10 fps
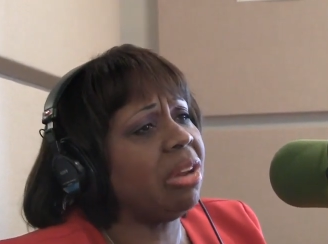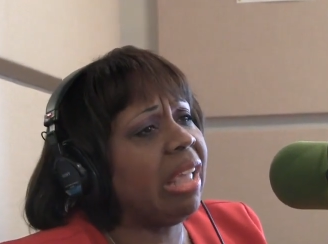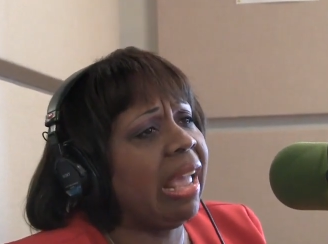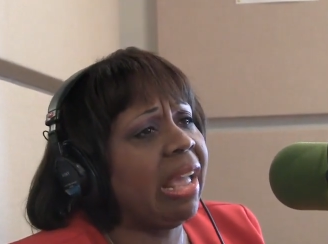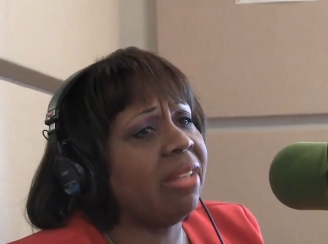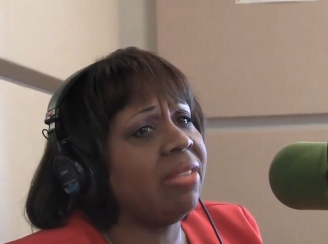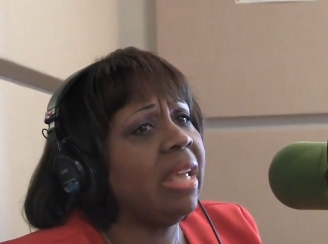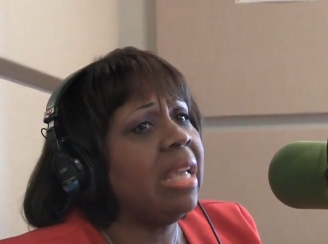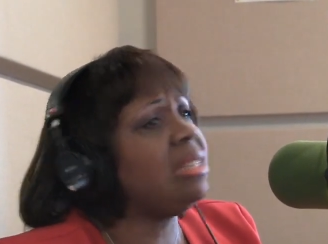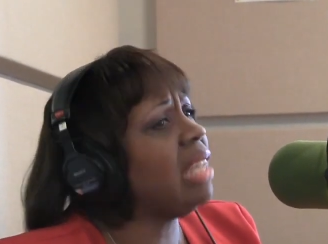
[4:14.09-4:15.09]
hands.
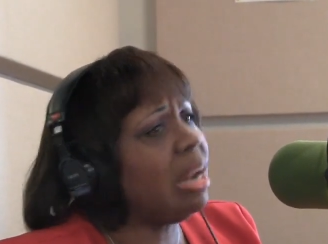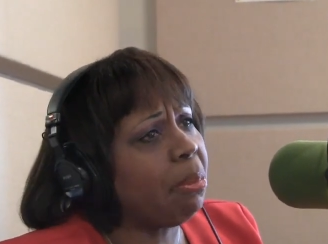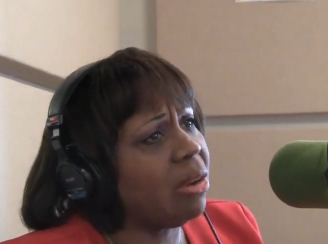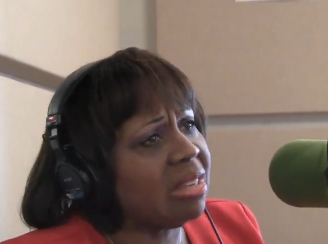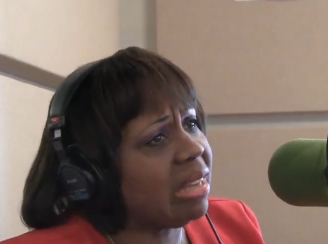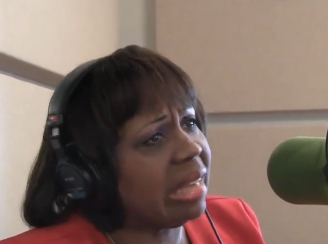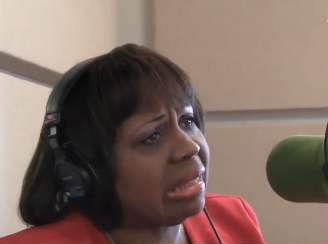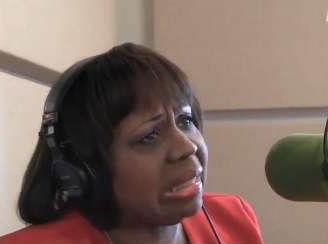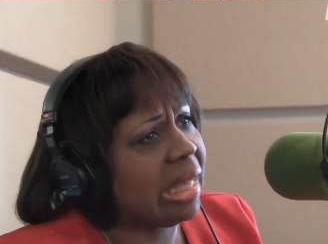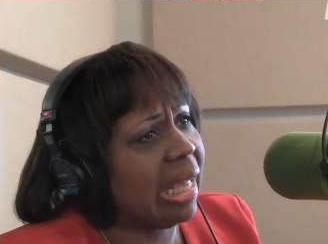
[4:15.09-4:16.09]
It's not a pretty sight
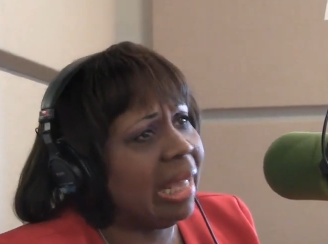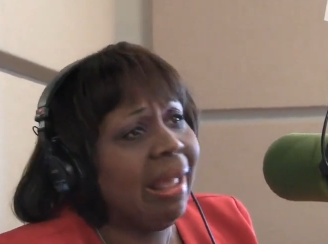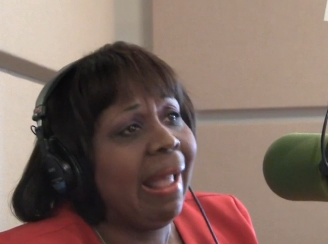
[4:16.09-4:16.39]
to see.